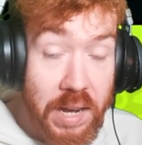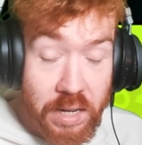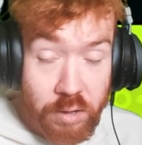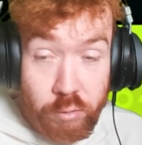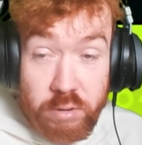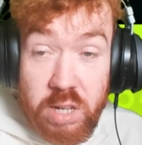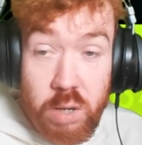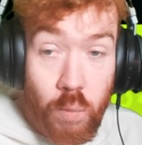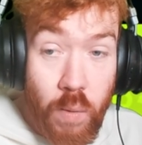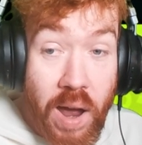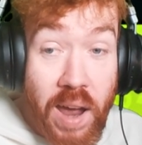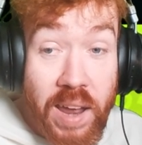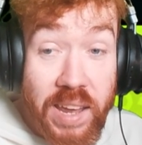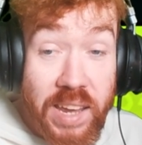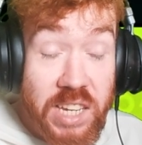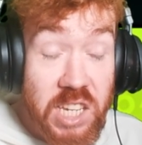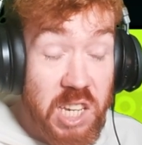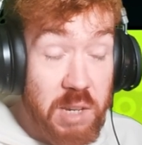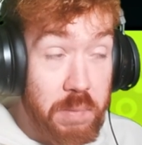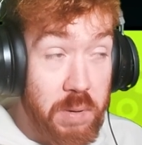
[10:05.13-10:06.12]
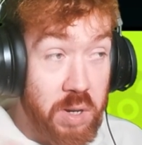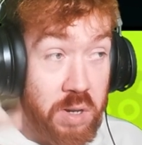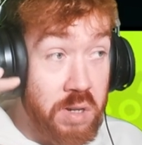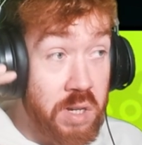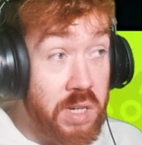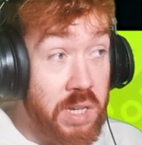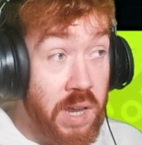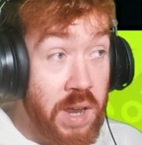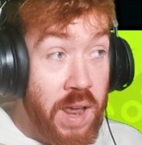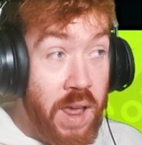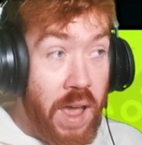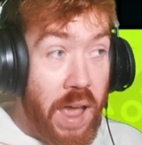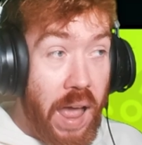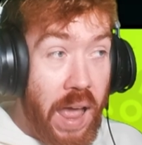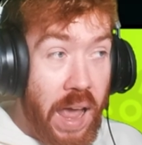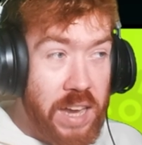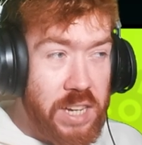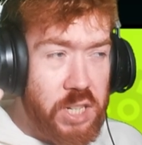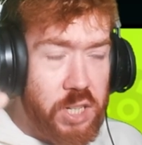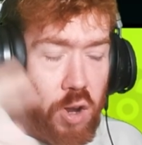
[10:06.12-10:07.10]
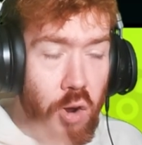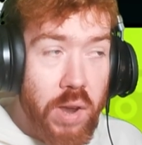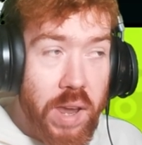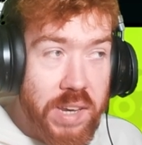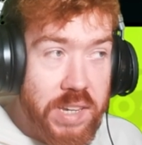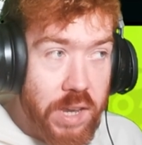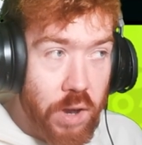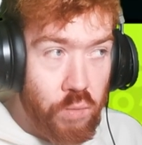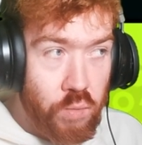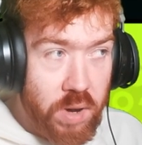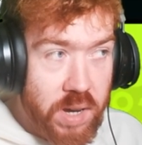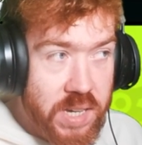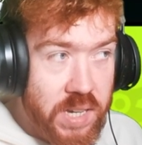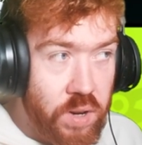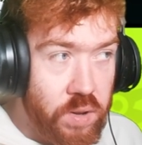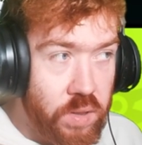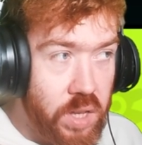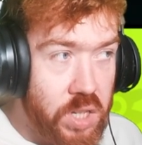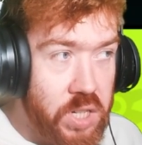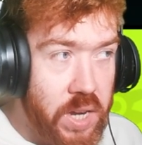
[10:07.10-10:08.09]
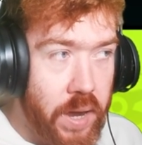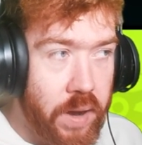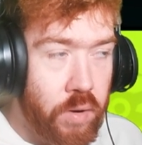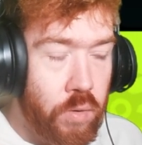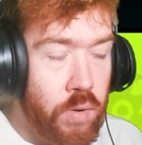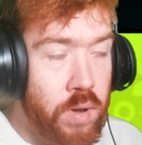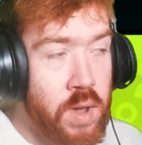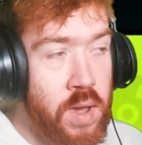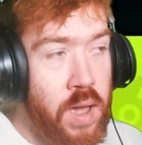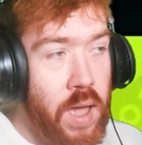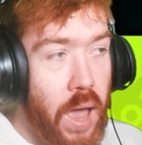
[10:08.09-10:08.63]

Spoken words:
And the reason why is just because I showcased her recently on the channel,